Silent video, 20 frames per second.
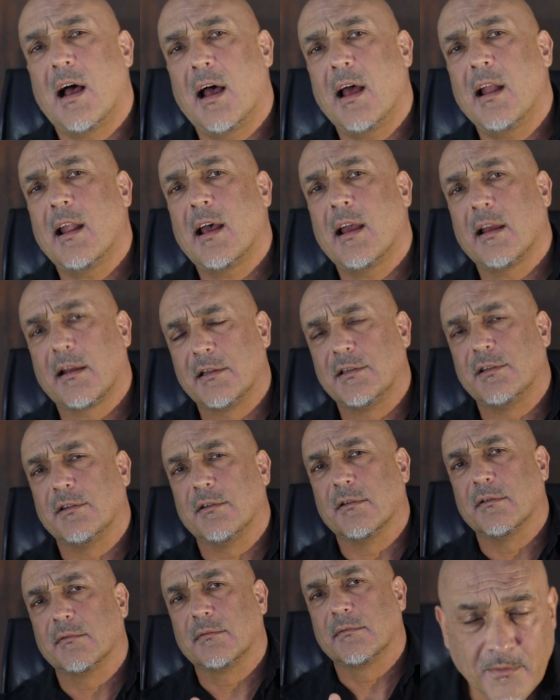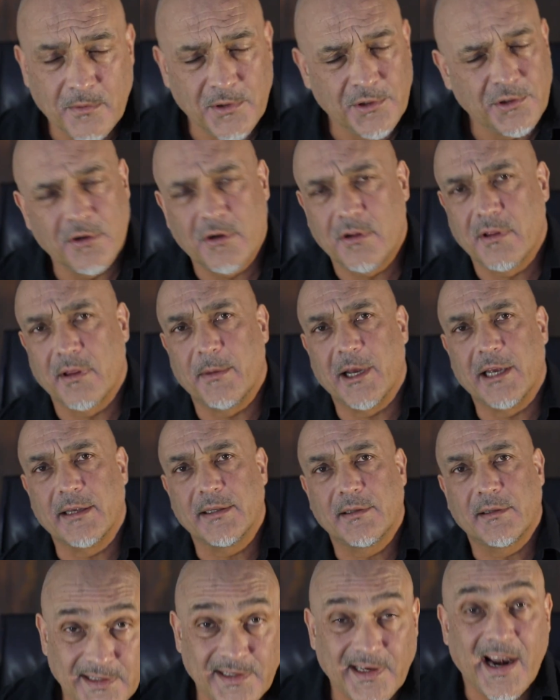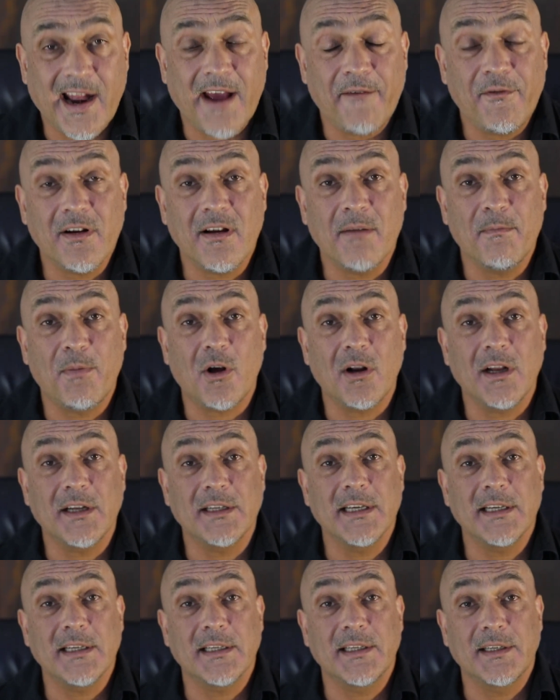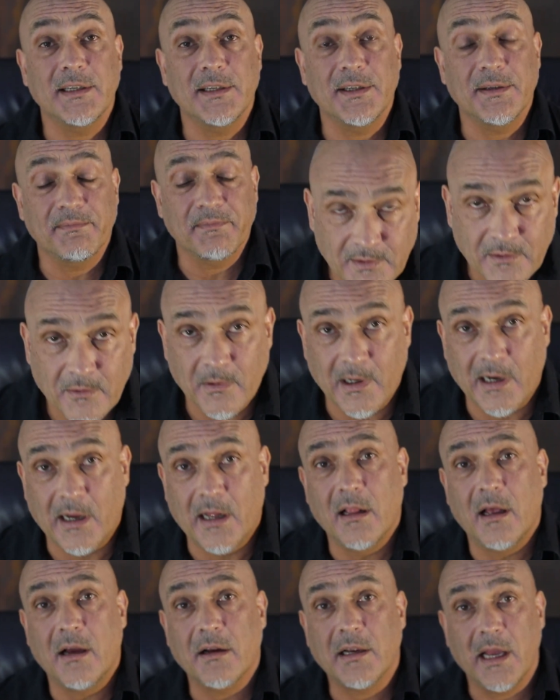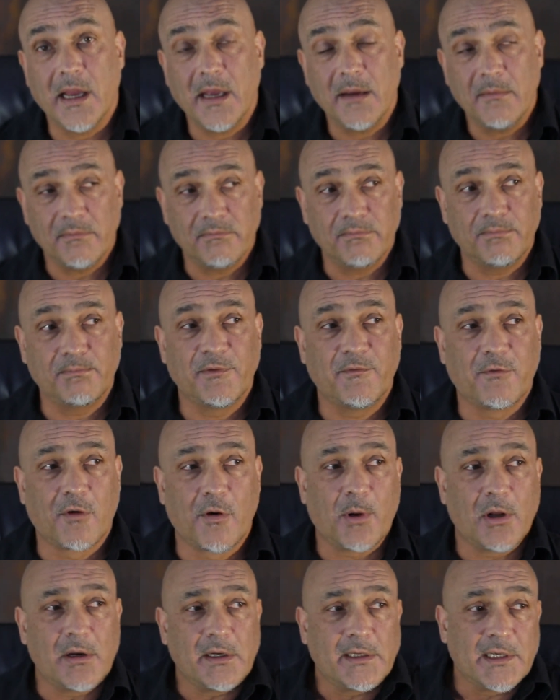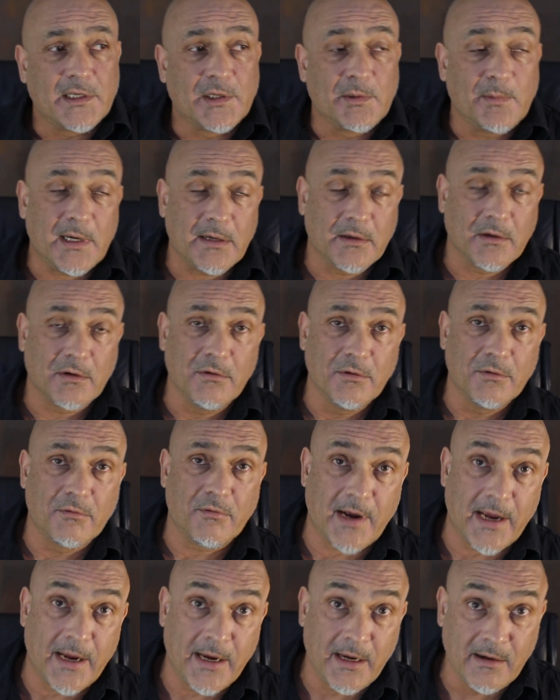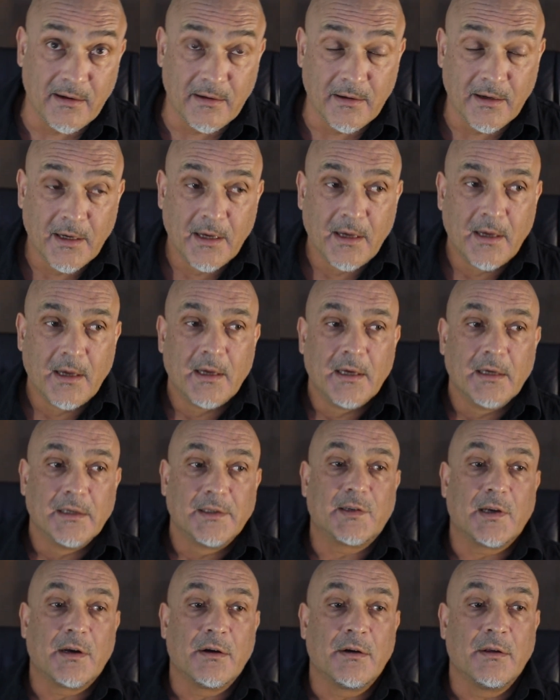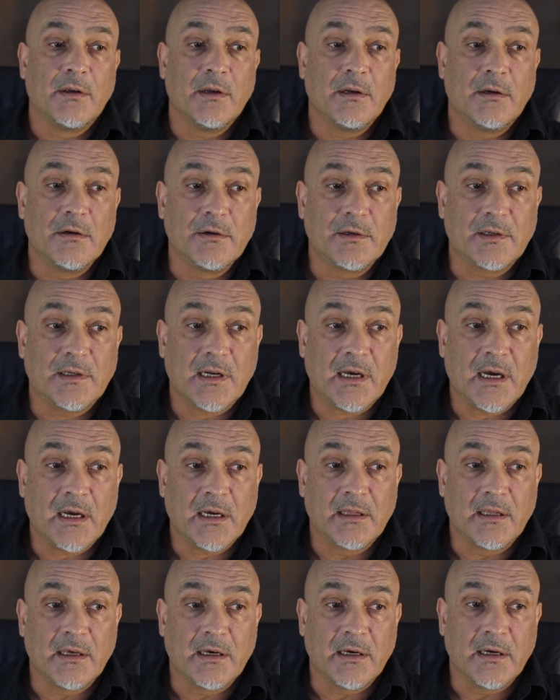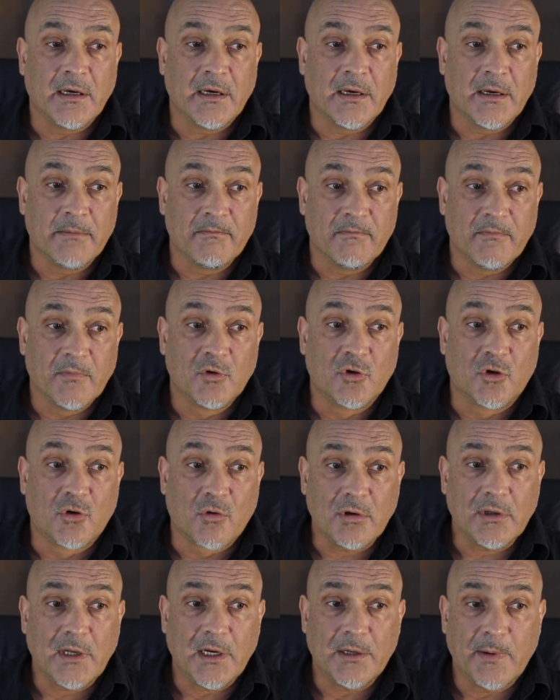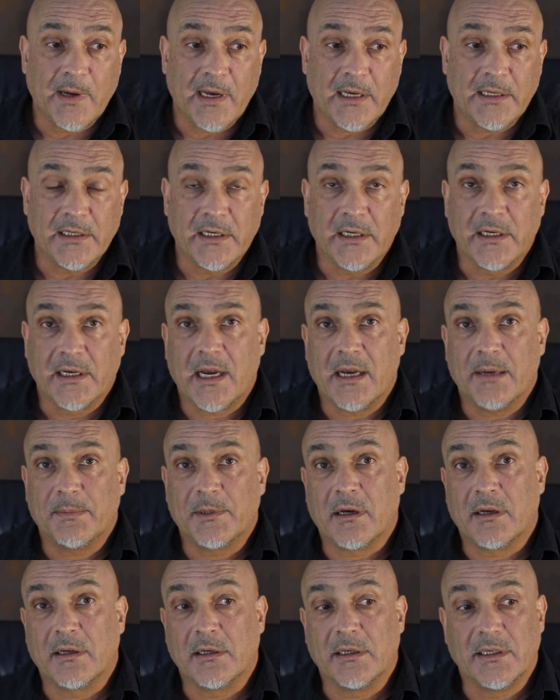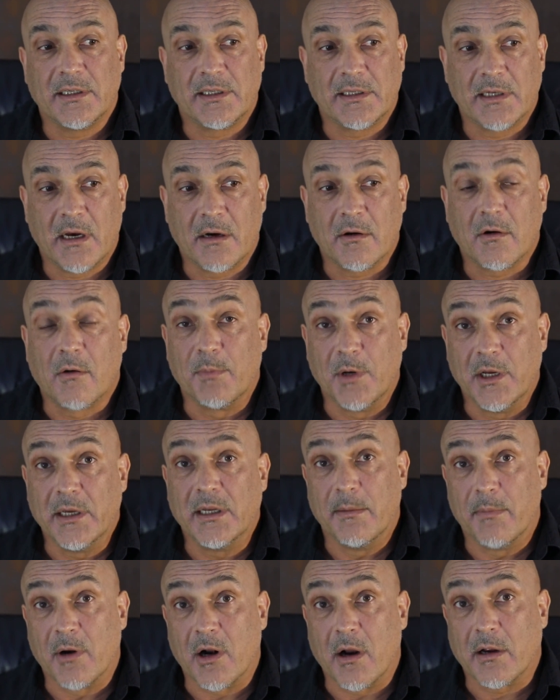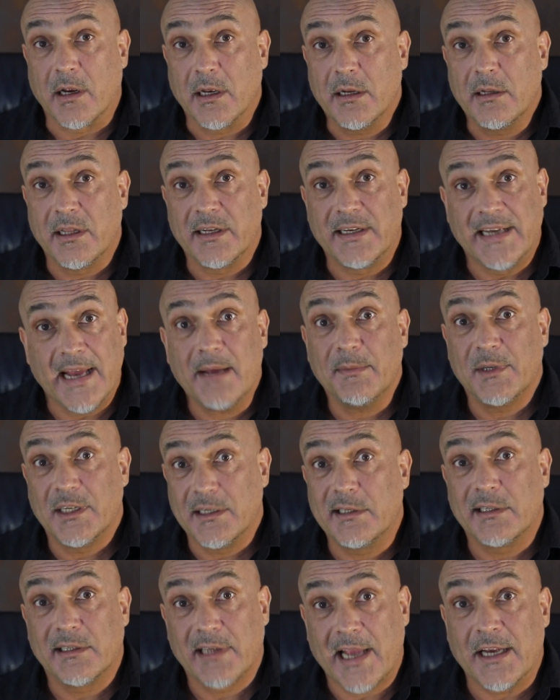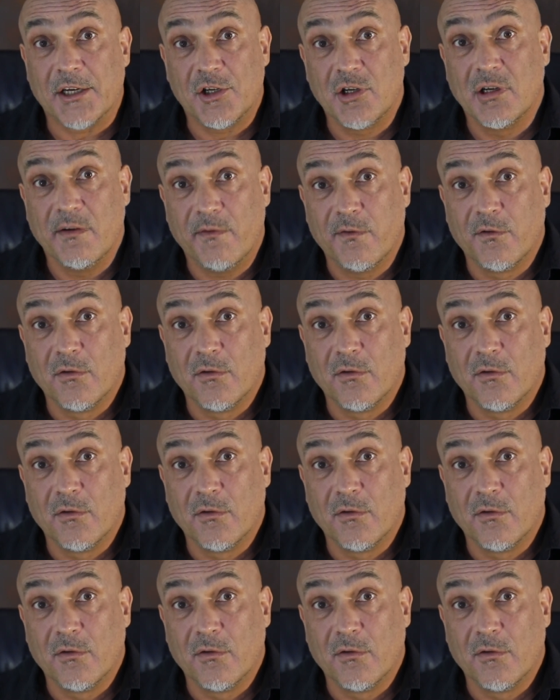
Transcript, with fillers: I liked you. Wish you all the best. South African politics, well, okay. Before politics we had good rain so it looks like the drought that we had here in Cape Town is now completely broken. The dams is actually